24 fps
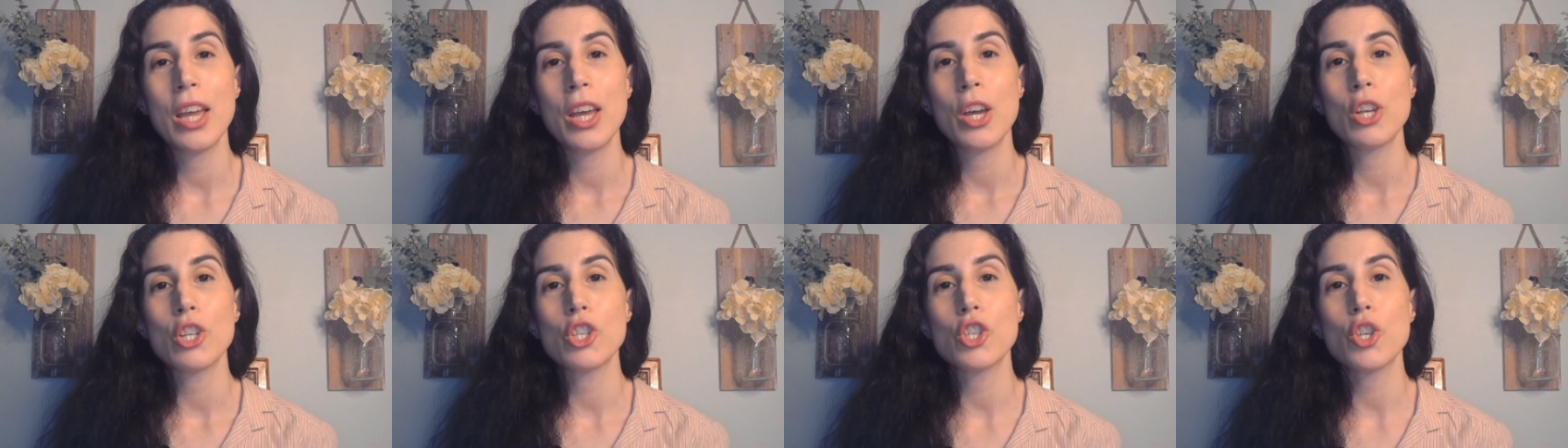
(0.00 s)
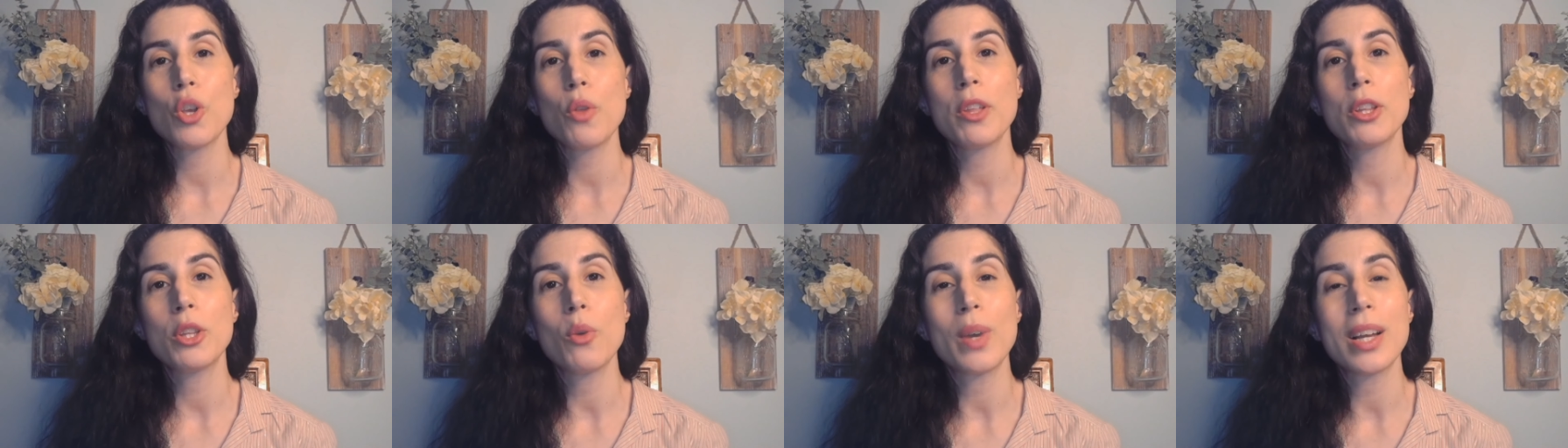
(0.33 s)
so
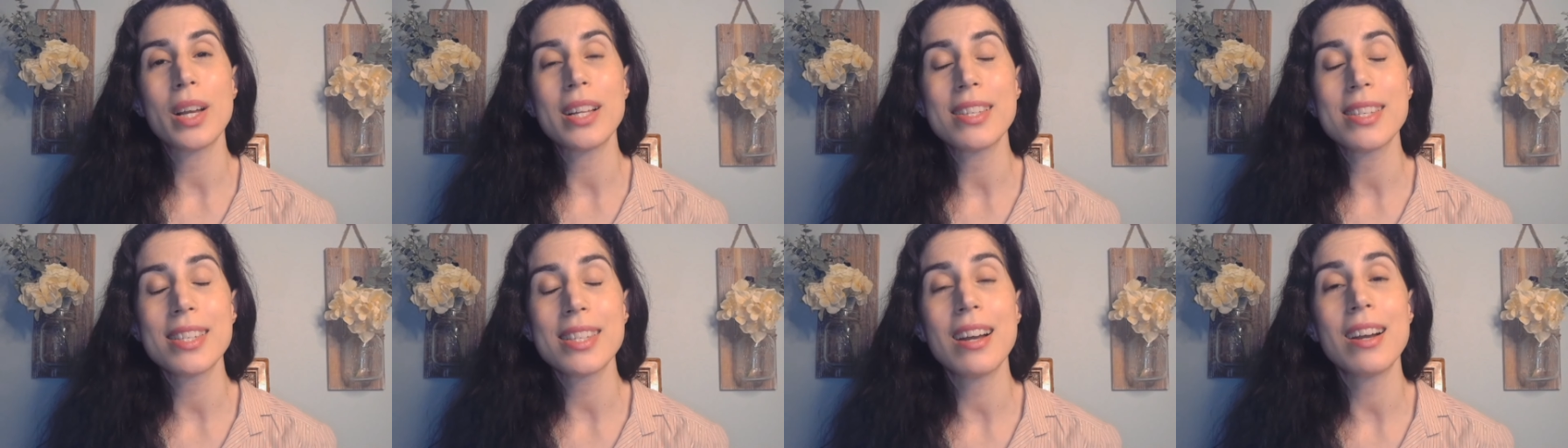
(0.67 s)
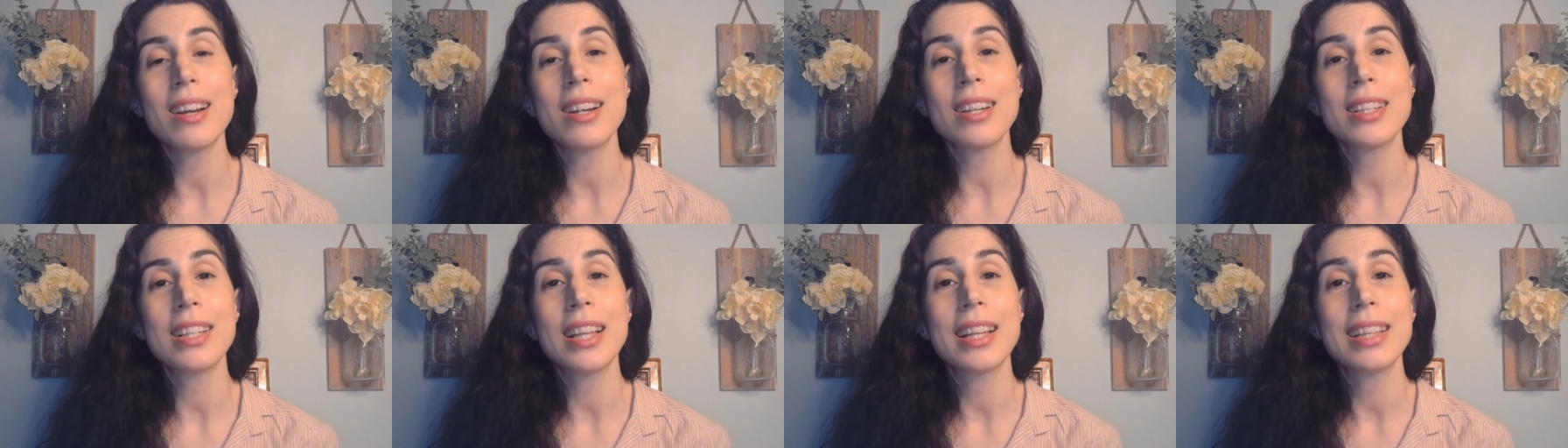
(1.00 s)
that you can
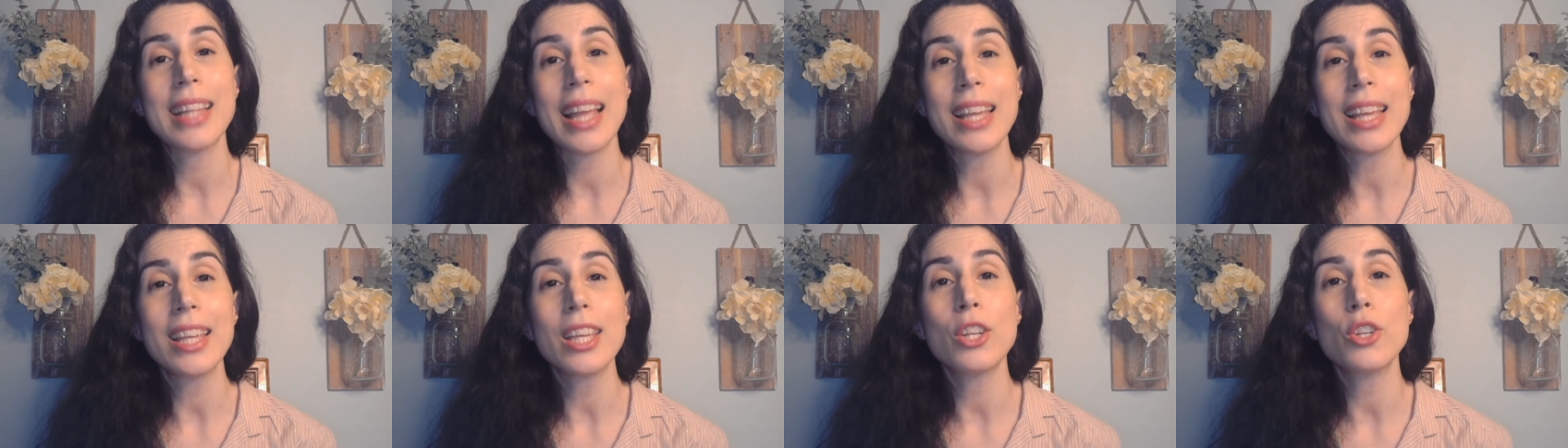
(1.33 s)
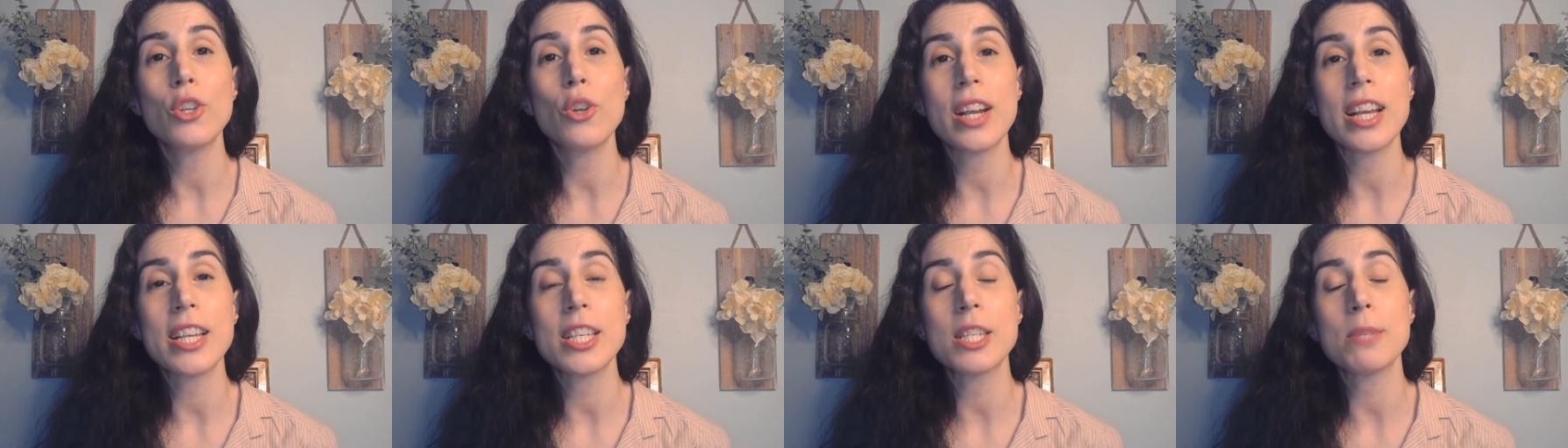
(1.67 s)
start taking
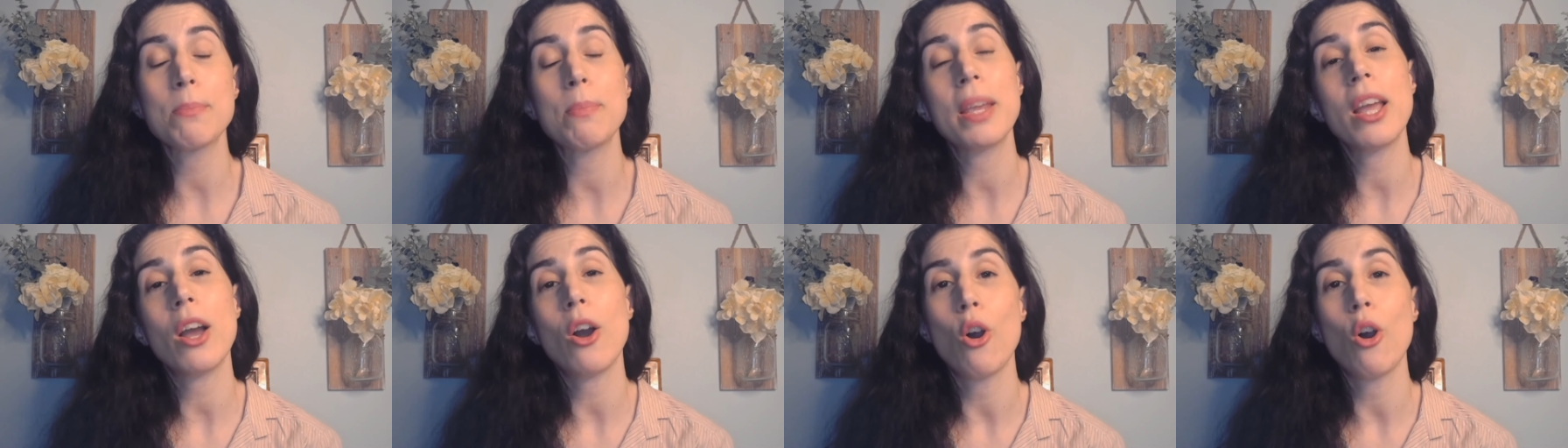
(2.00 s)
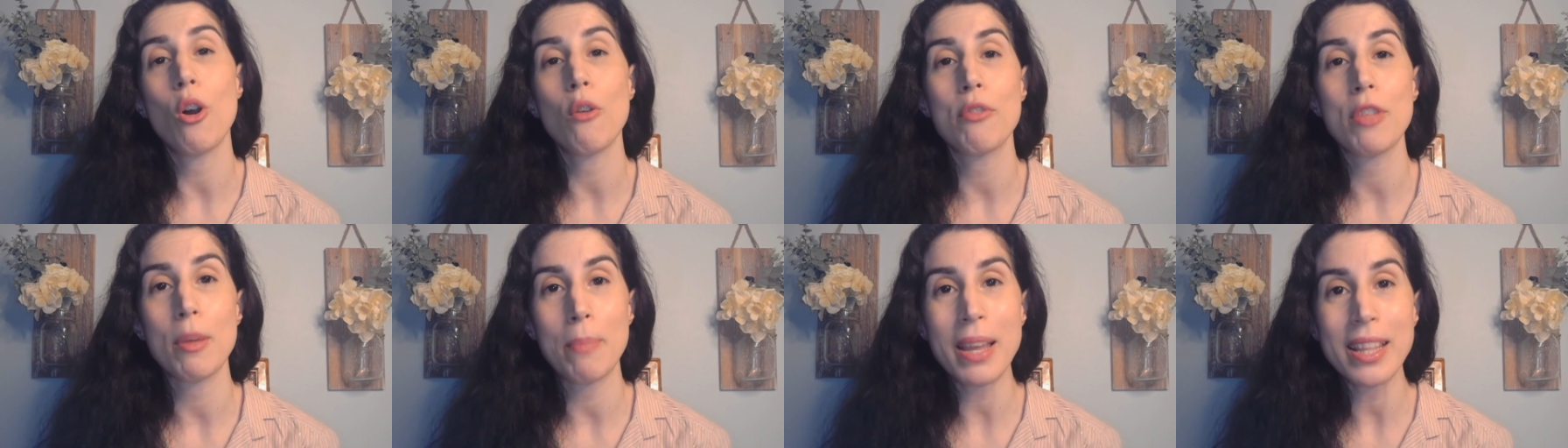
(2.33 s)
your SP
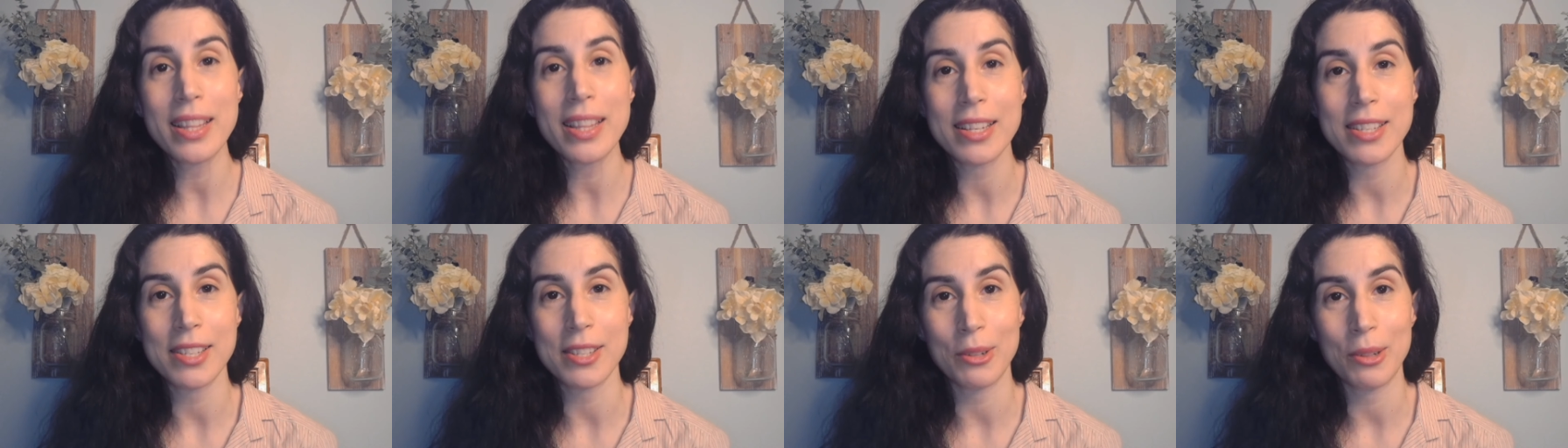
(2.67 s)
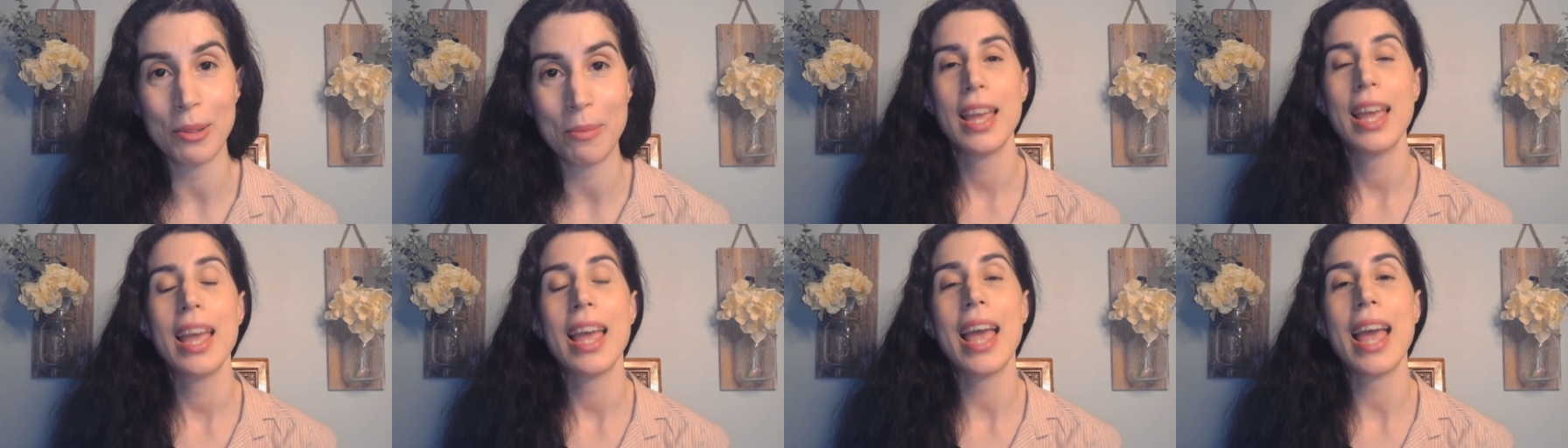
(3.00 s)
off the pedestal.